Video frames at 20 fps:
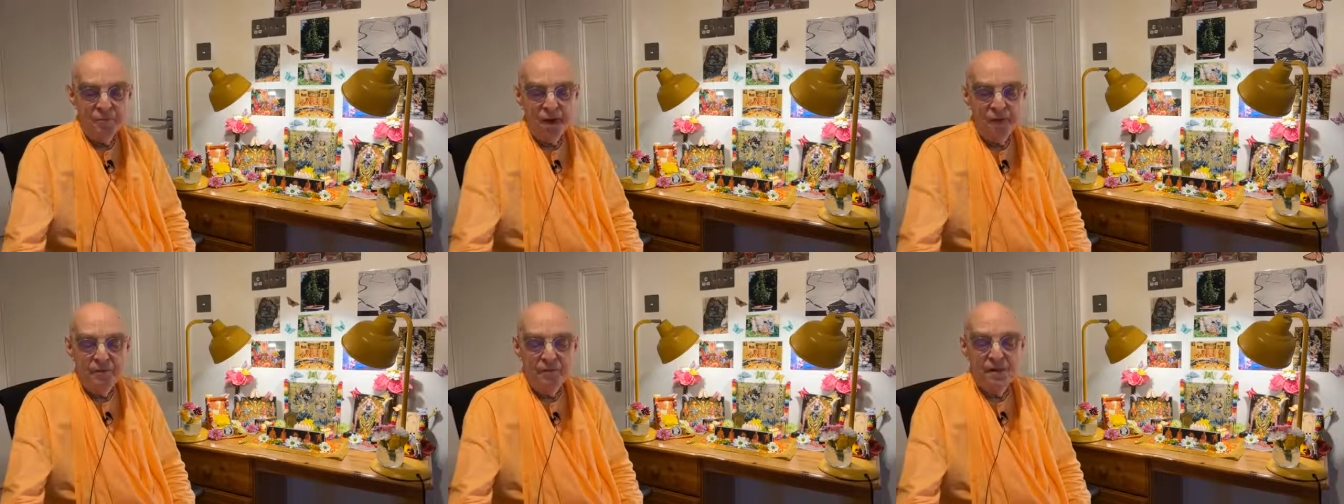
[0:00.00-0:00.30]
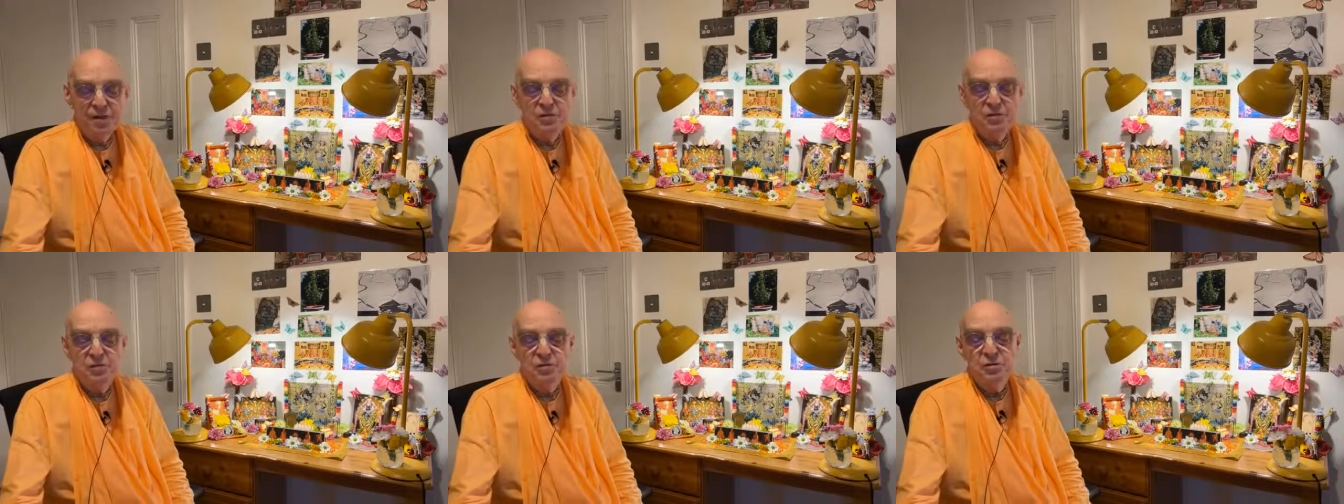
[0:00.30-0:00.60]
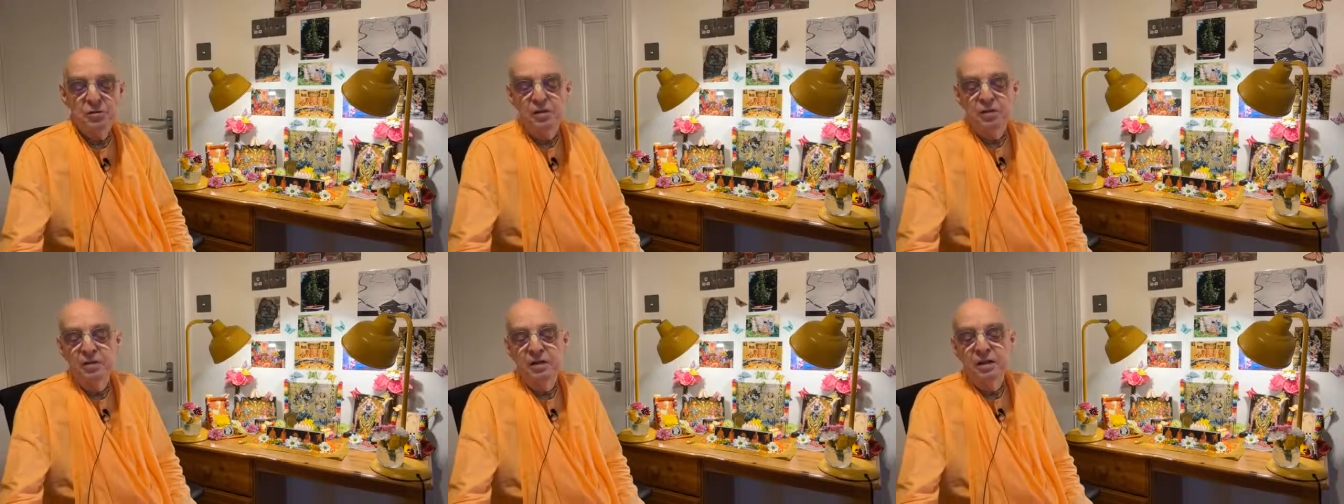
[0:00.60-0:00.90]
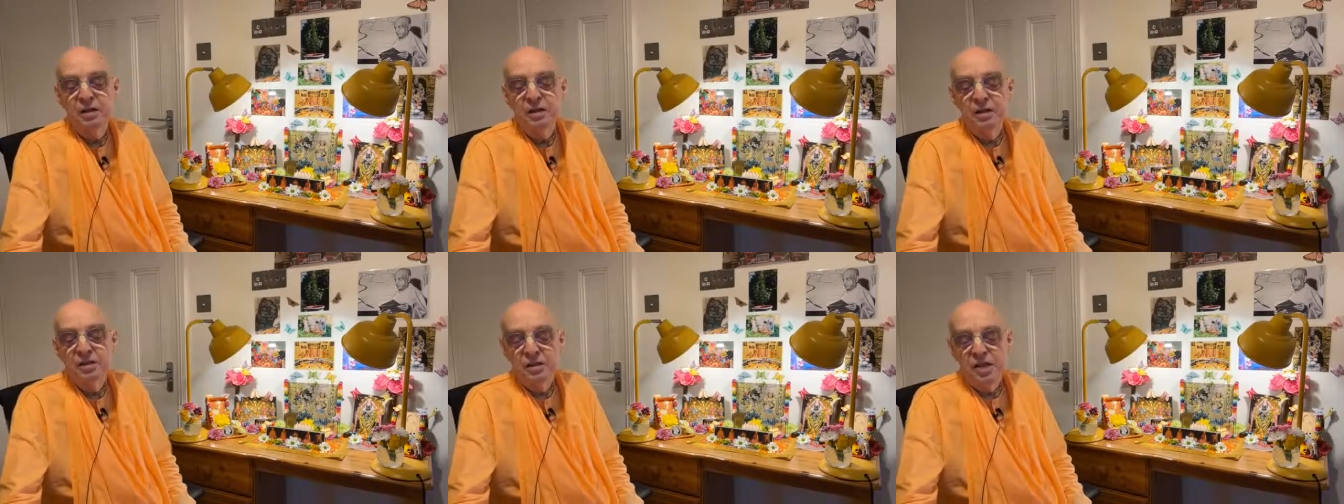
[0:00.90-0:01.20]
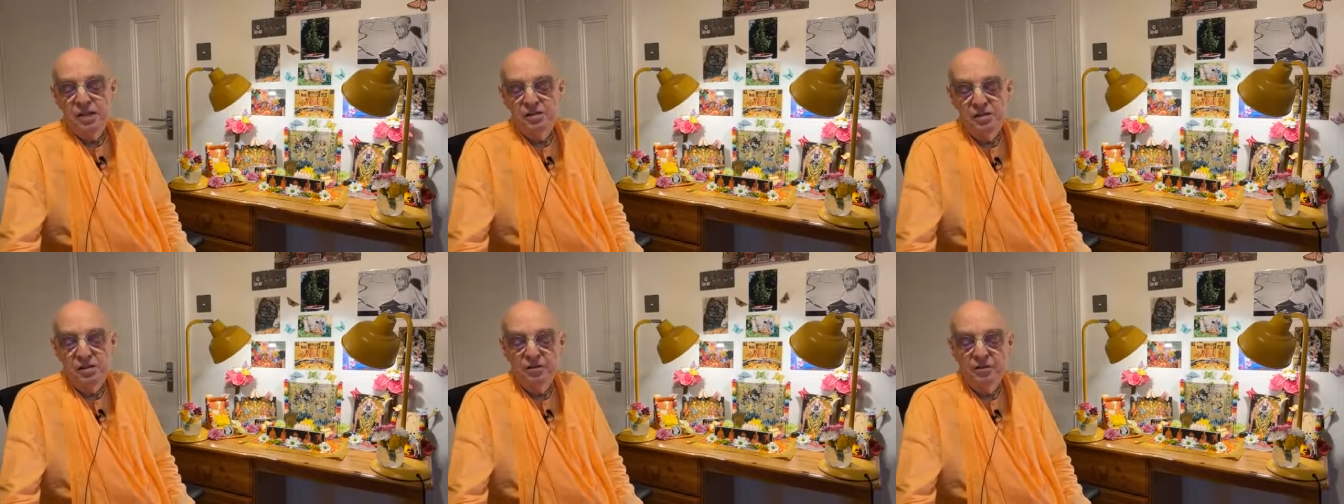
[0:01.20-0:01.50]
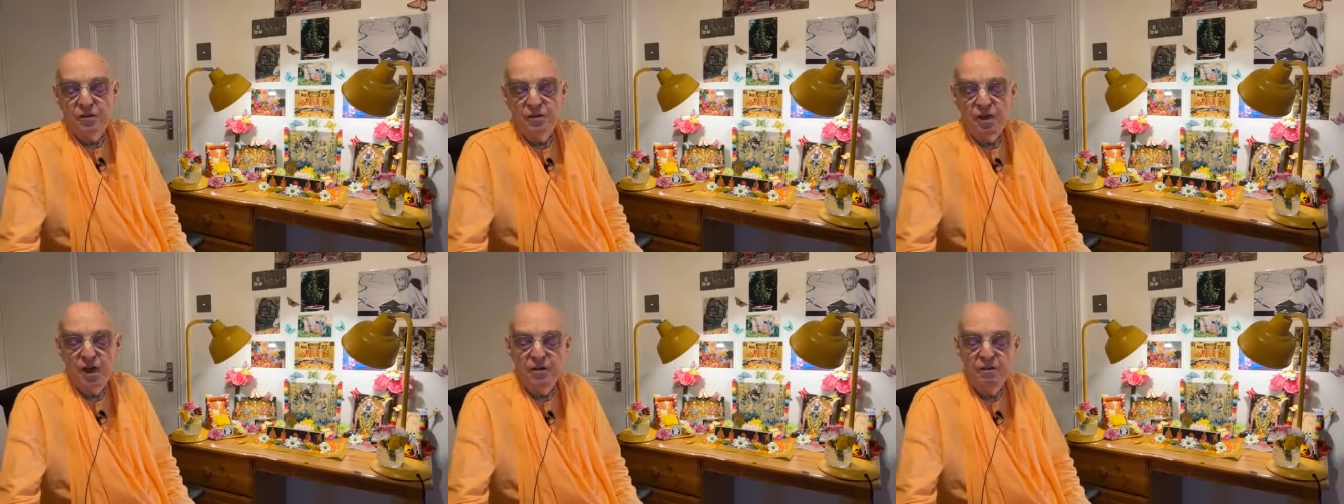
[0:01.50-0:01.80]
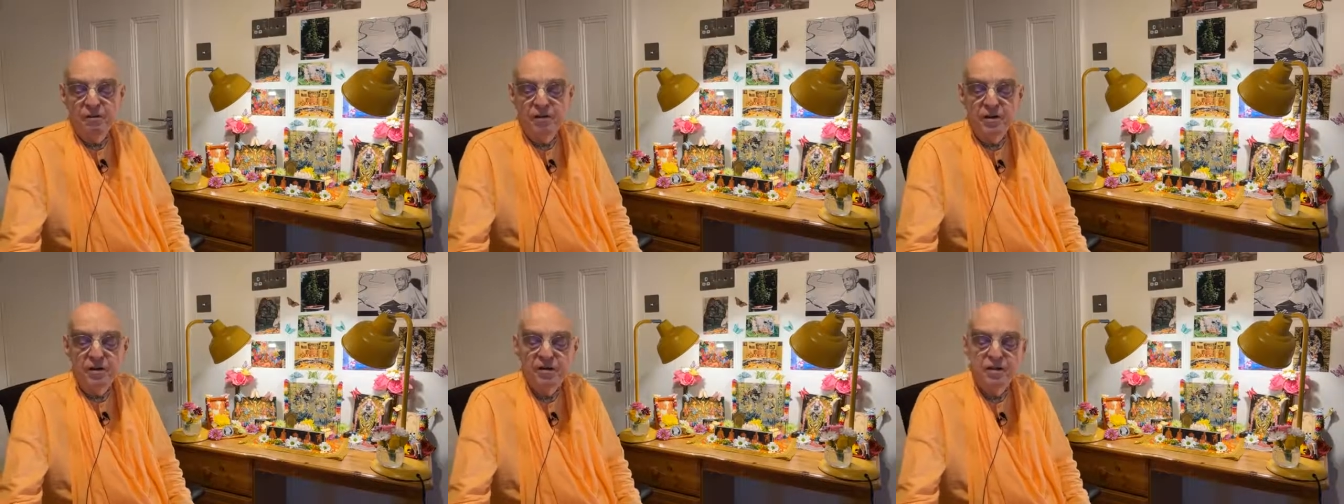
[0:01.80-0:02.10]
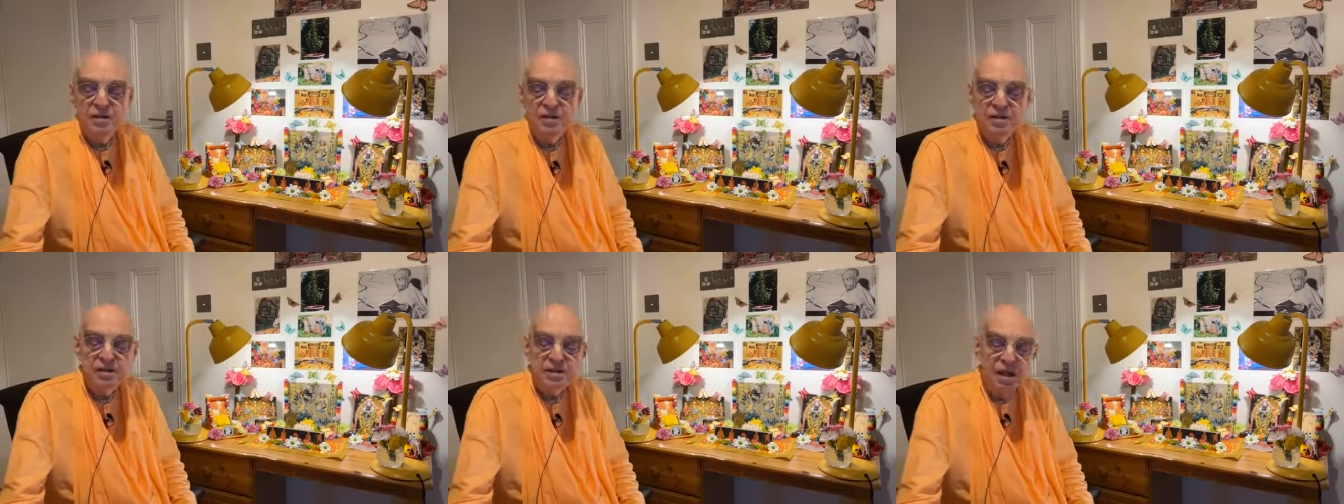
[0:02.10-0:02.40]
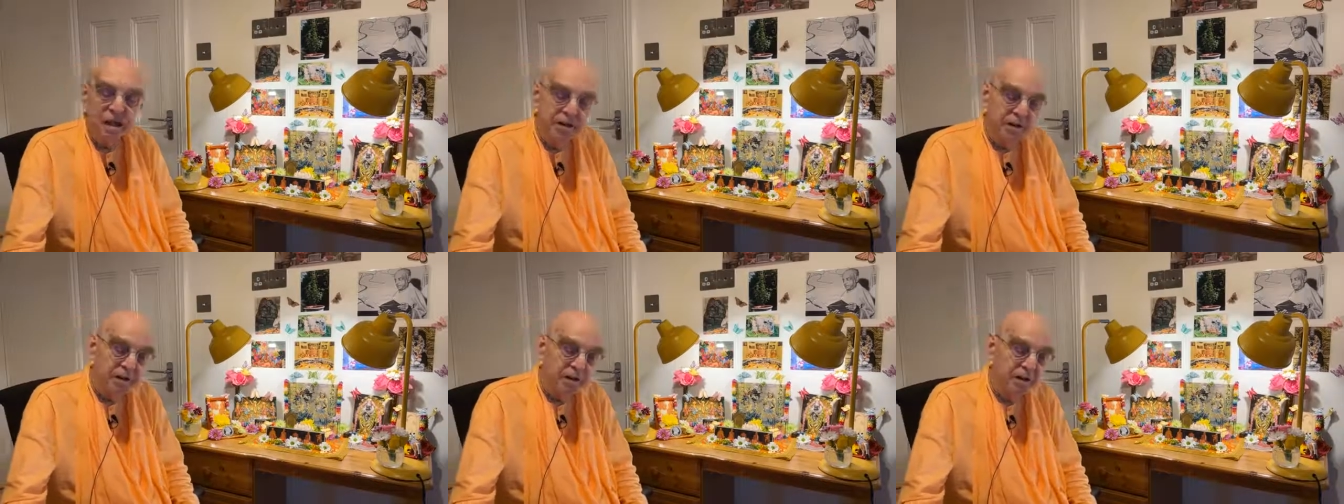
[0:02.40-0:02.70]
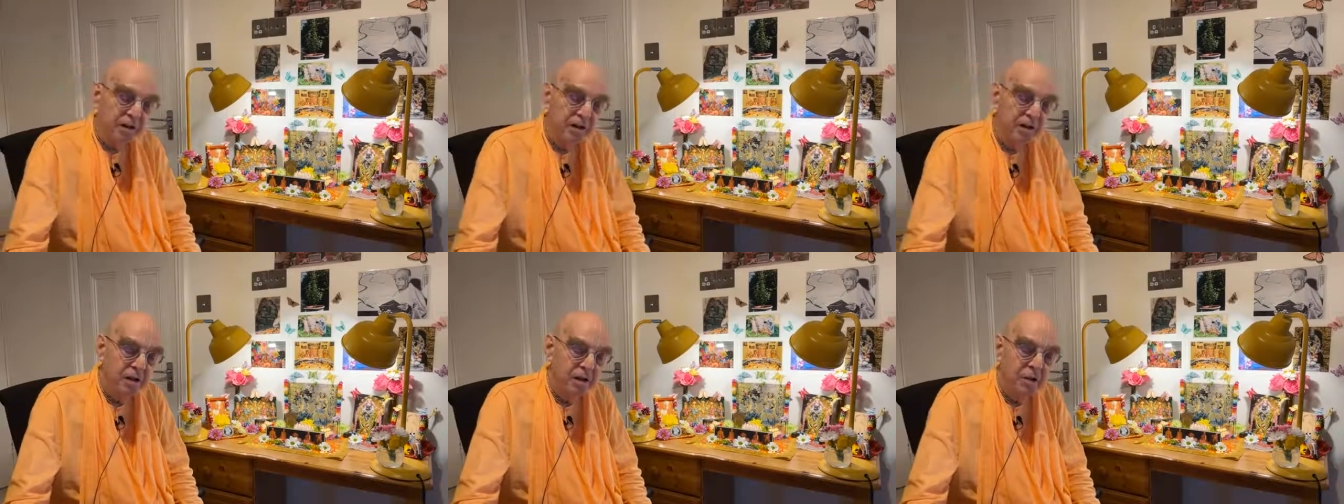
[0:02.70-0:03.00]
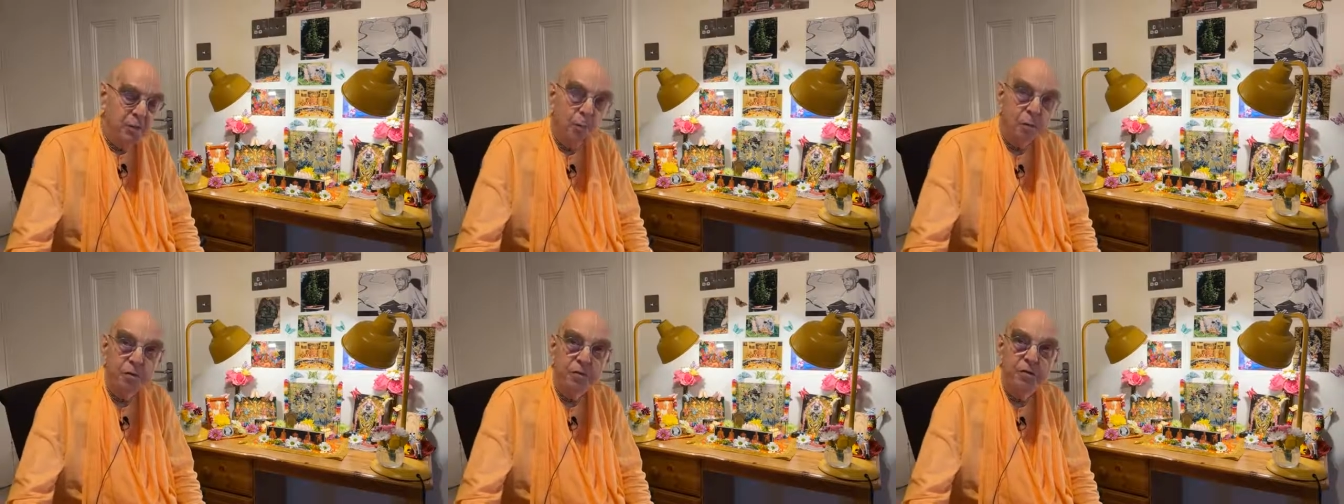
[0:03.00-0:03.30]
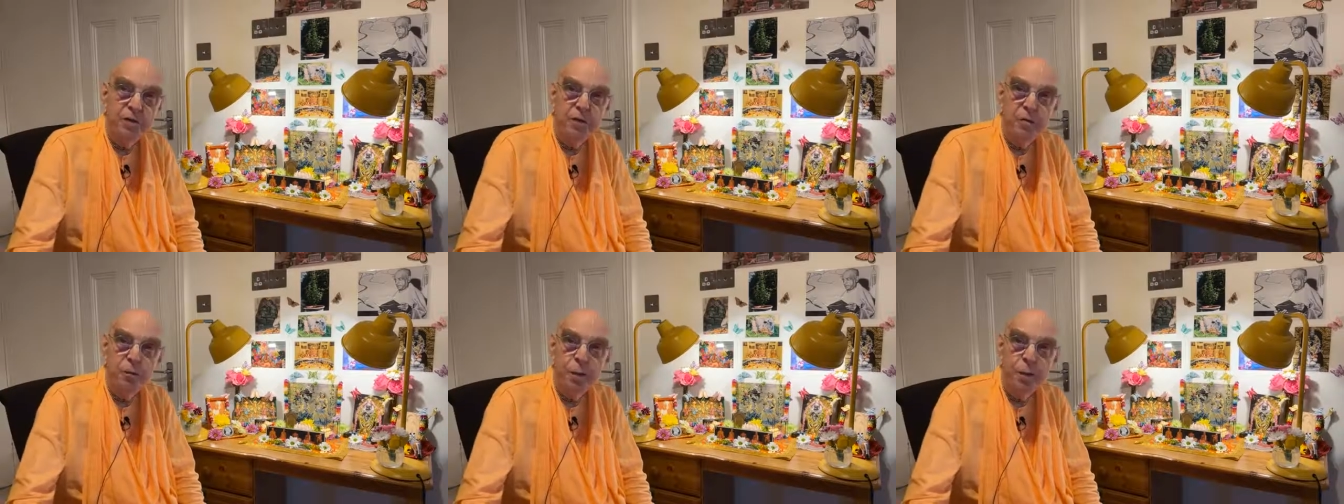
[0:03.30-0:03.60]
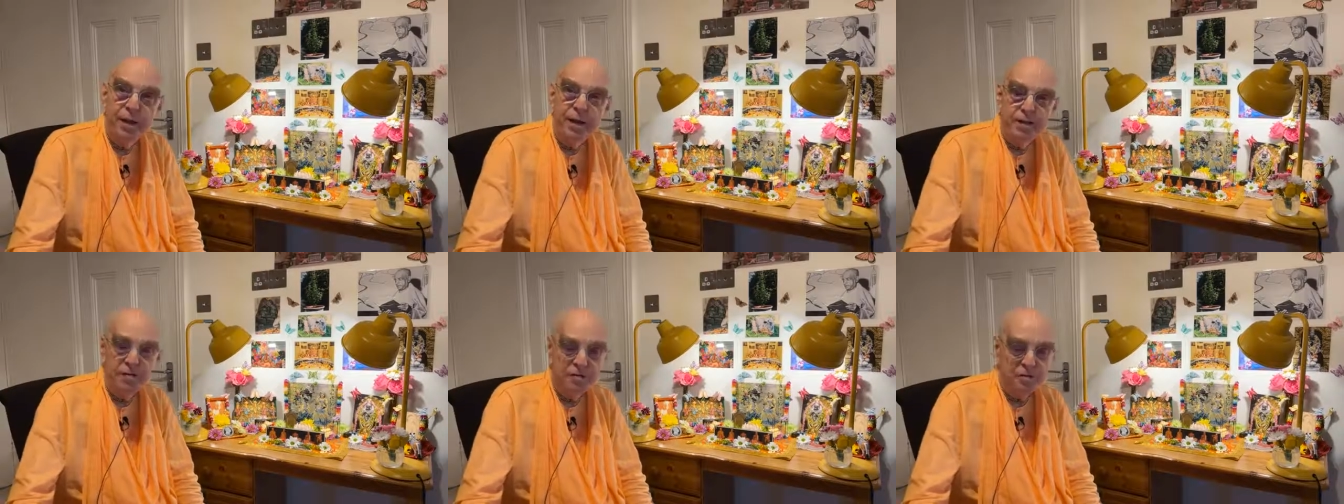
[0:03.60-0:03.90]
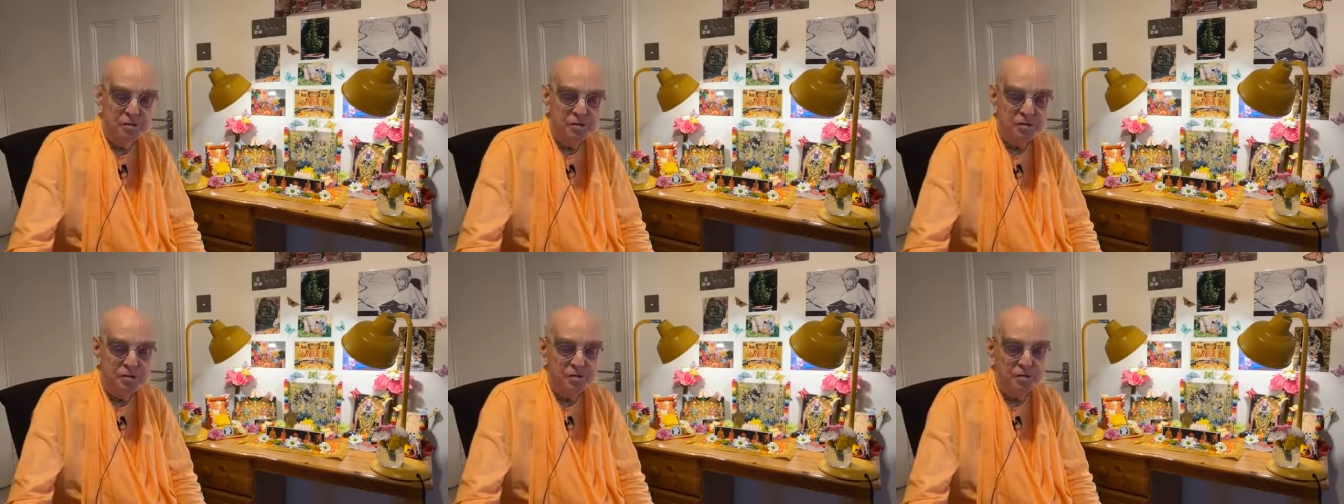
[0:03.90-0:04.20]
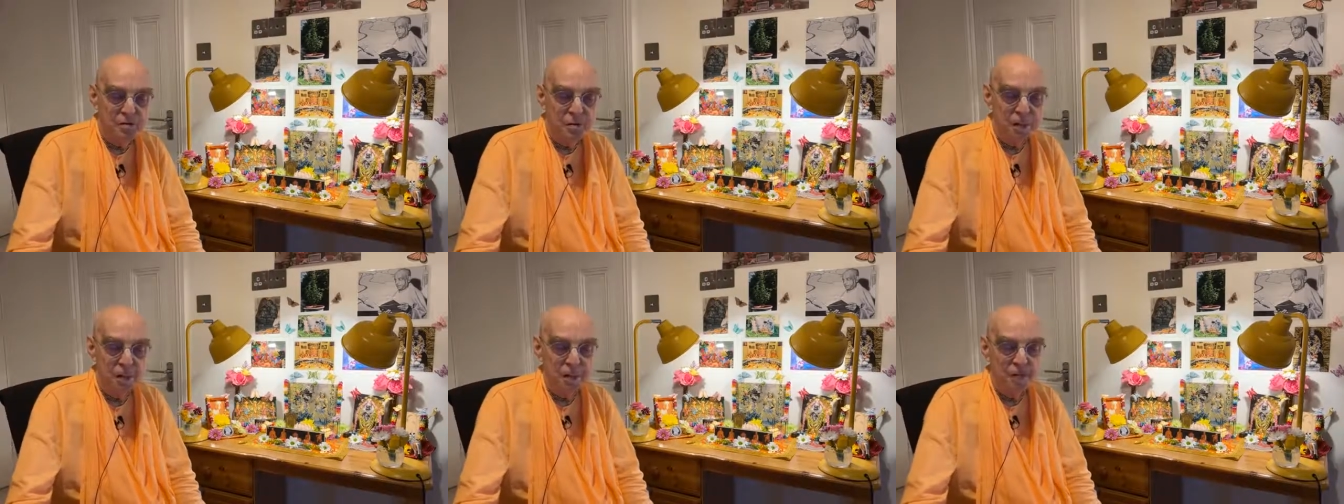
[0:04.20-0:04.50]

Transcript: and they stood as if covering the sun with their waists,